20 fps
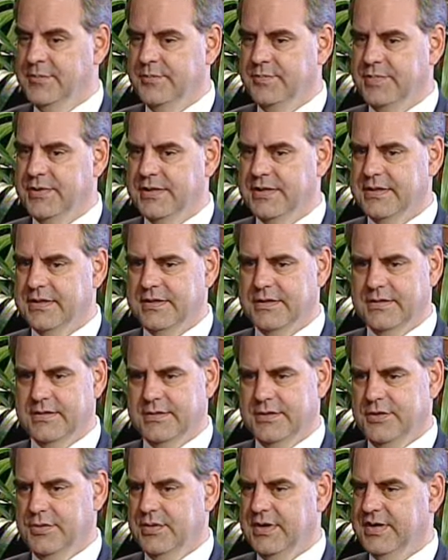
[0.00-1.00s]
but
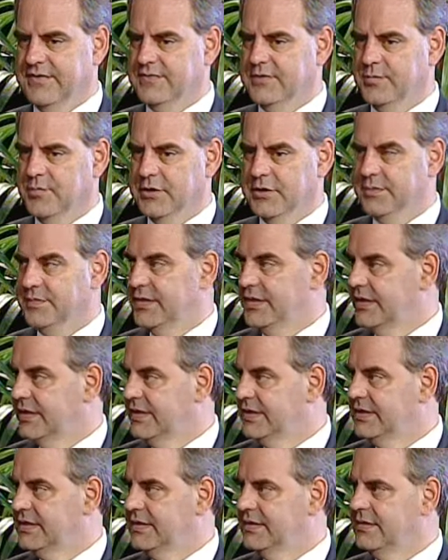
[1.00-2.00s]
you have to bring money
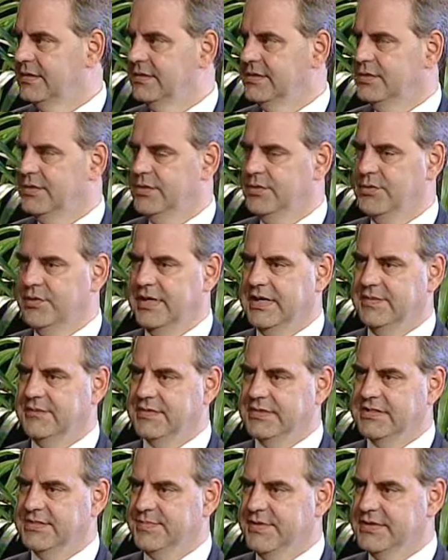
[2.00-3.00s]
in, you have
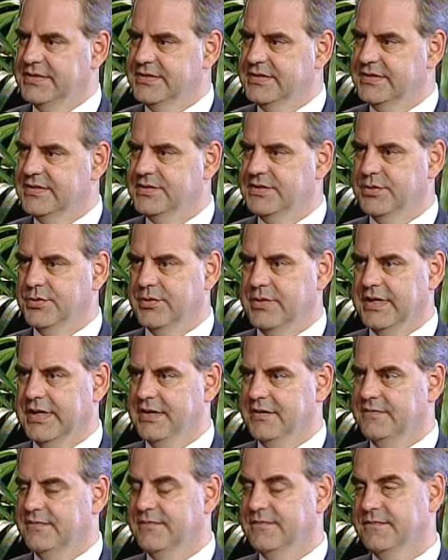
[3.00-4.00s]
expenses, you
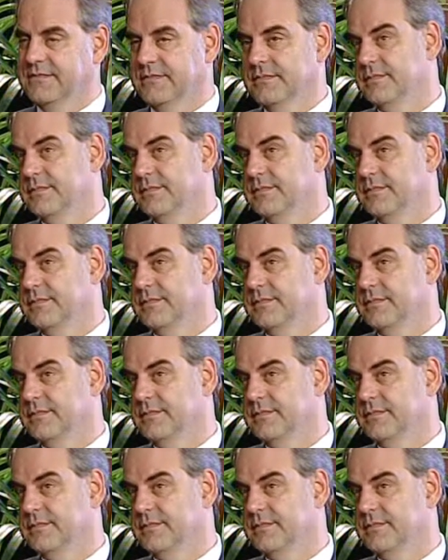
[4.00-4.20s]
have